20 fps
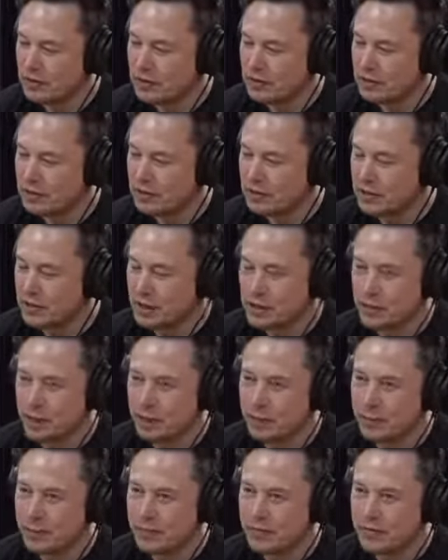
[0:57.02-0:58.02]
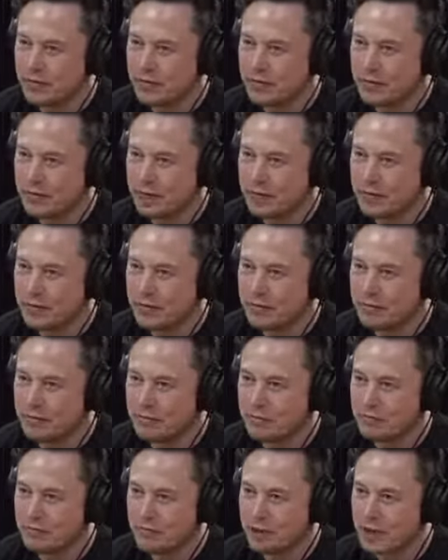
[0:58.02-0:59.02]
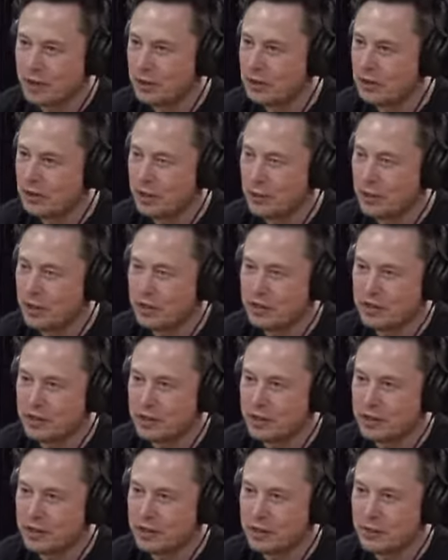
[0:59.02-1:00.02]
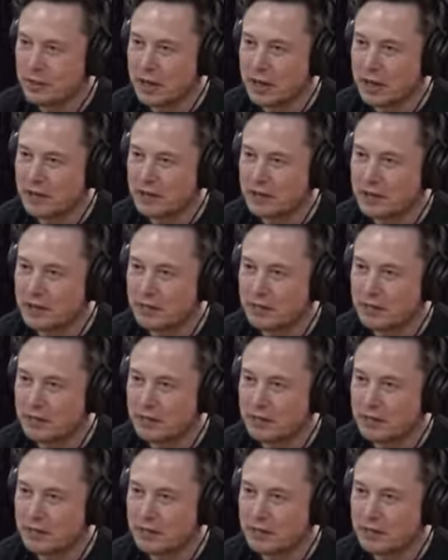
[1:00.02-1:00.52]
stitch it up, and you wouldn't even know that somebody has it.